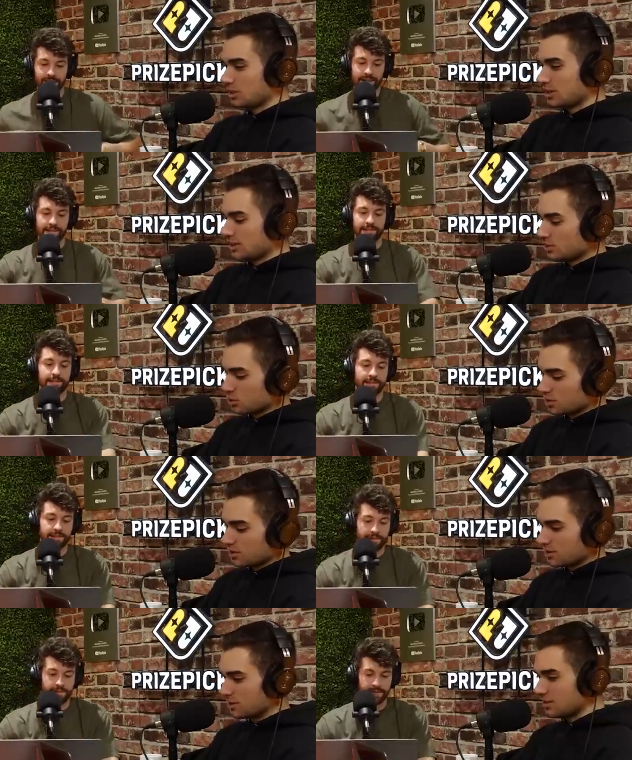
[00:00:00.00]
Speaker 1: be interesting to
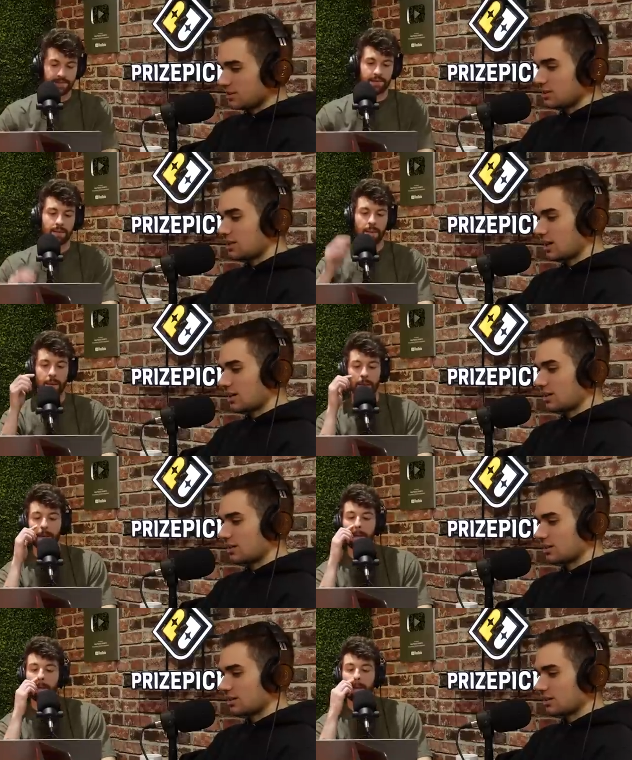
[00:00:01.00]
see the DK
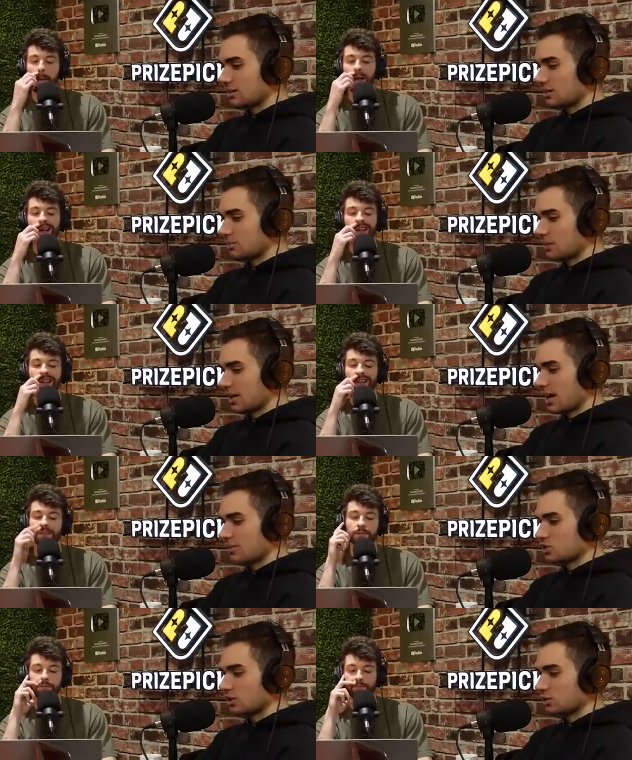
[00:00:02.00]
Metcalf,
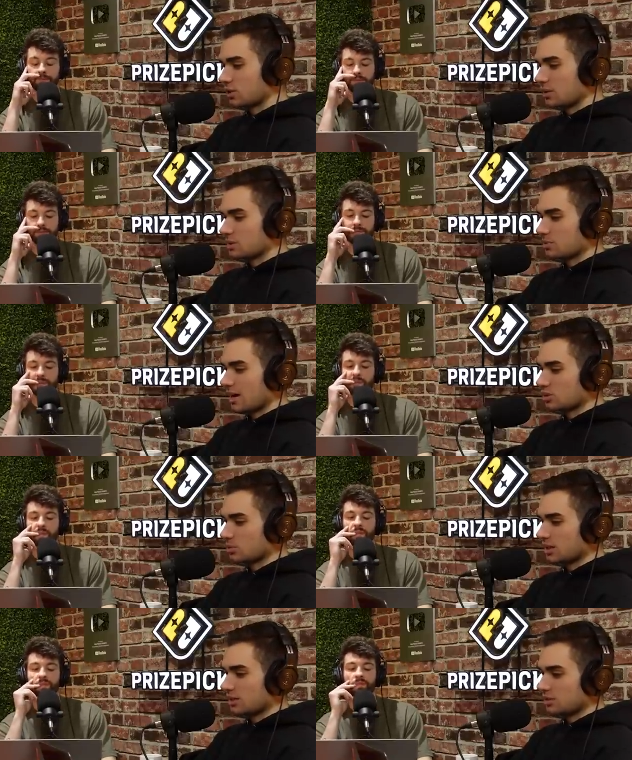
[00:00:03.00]
Jalen Ramsey matchup
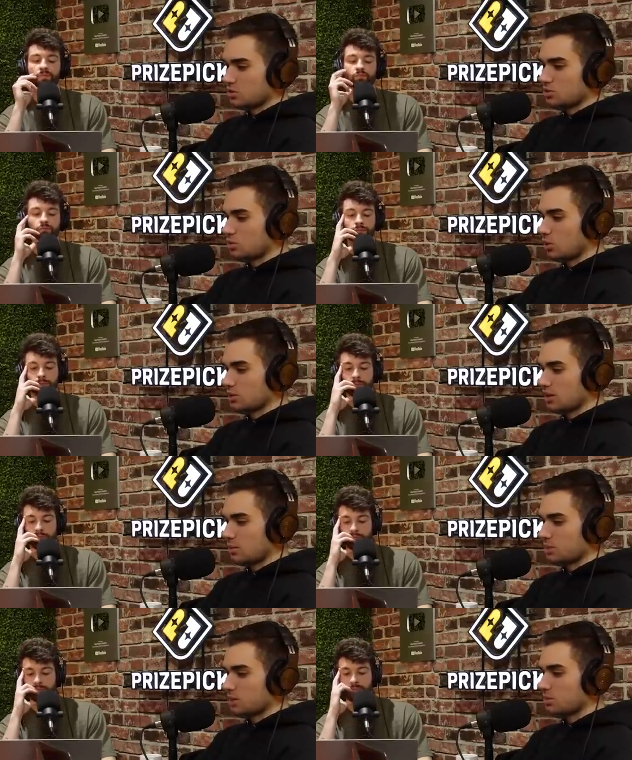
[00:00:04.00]
again. Those two always got
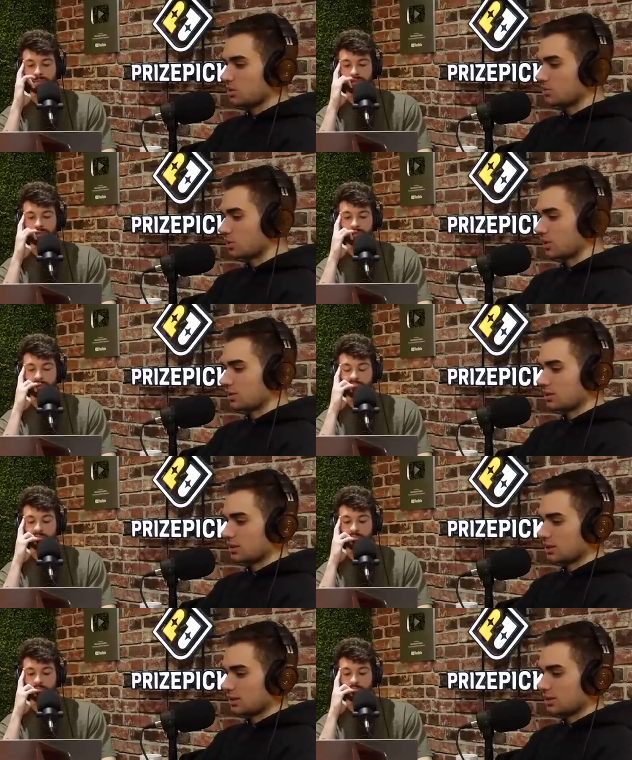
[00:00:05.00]
big beef. So I think
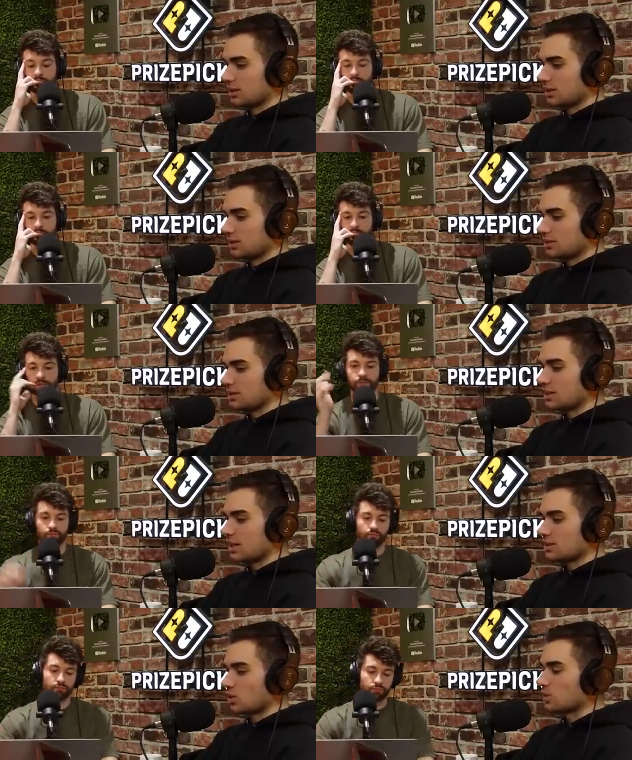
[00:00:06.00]
DK
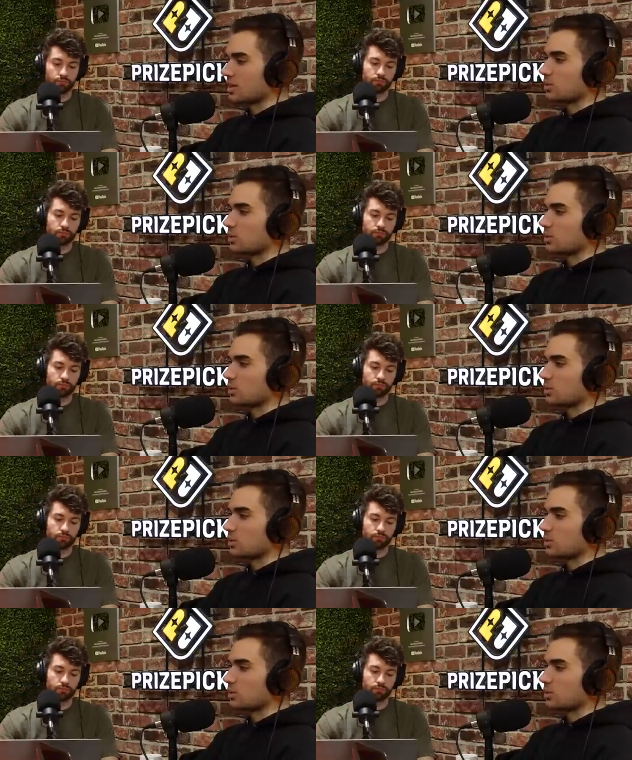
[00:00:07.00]
is always